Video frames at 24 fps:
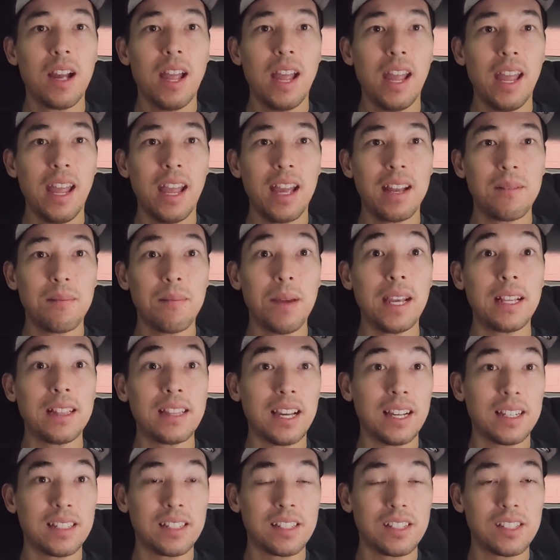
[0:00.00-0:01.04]
and make
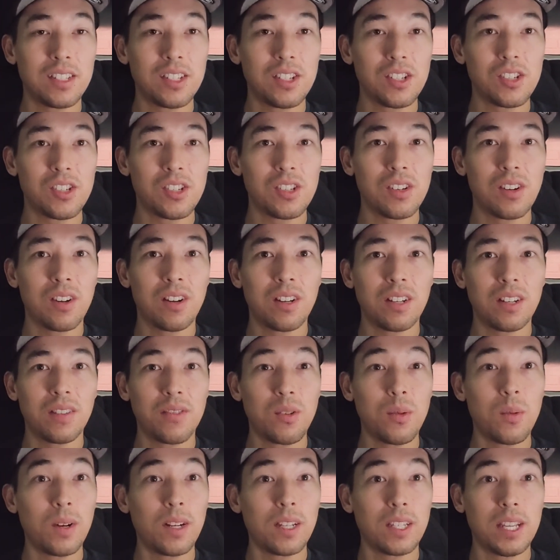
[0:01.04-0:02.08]
that decision on if
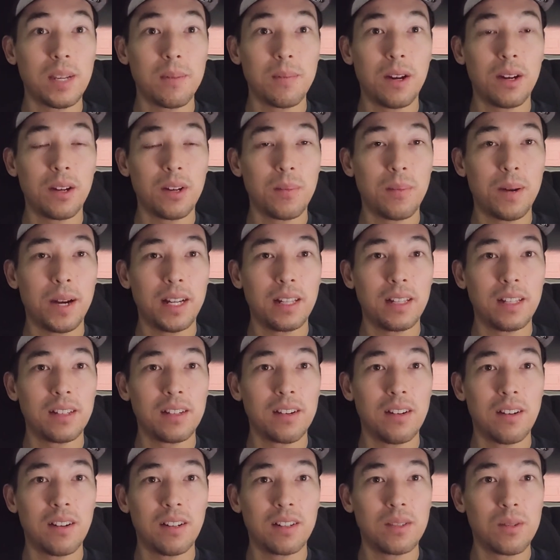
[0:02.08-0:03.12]
you want to keep Autopilot
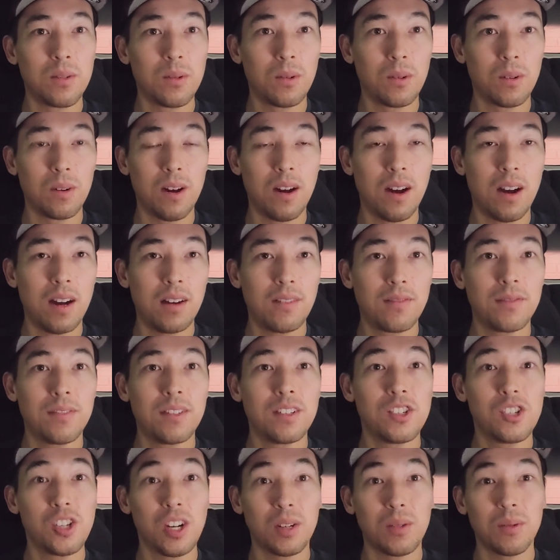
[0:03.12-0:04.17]
on or off.
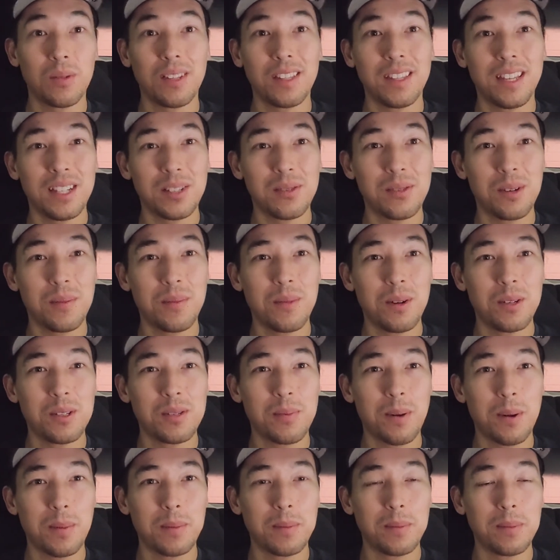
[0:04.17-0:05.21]
Generally, that's why most
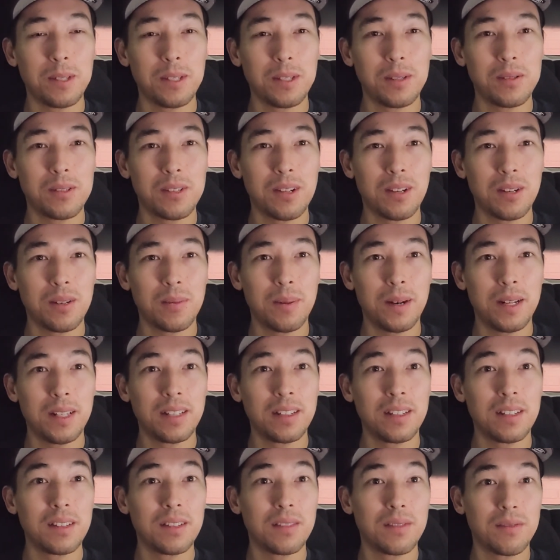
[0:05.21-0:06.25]
probably use
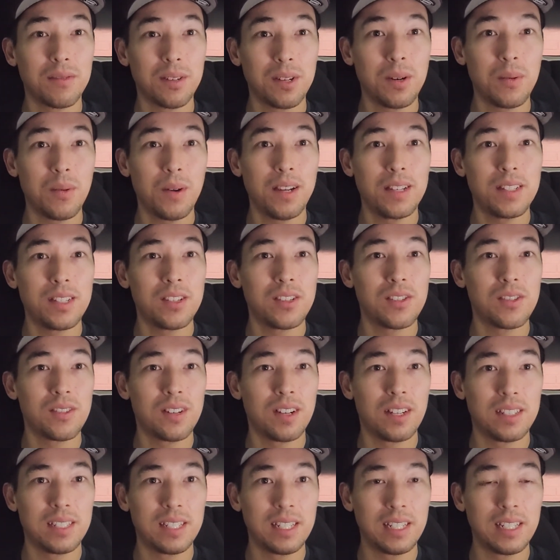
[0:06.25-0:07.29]
Autopilot on the freeway, since you're
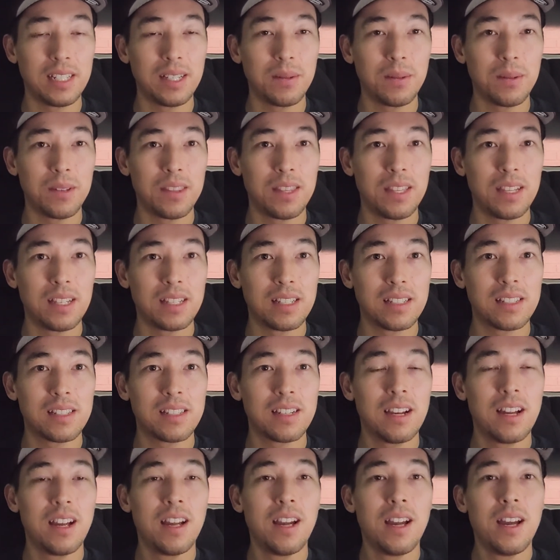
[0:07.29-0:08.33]
not dealing with this.
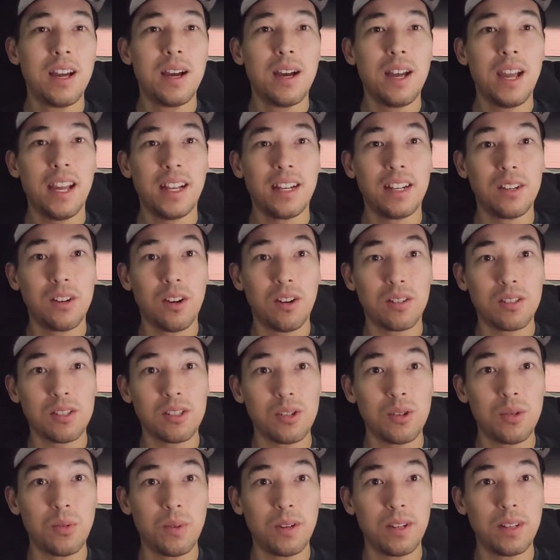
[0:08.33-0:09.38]
And it
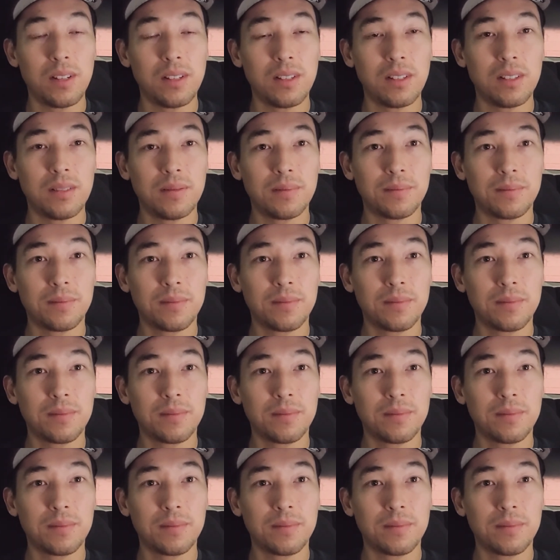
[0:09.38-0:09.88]
also will,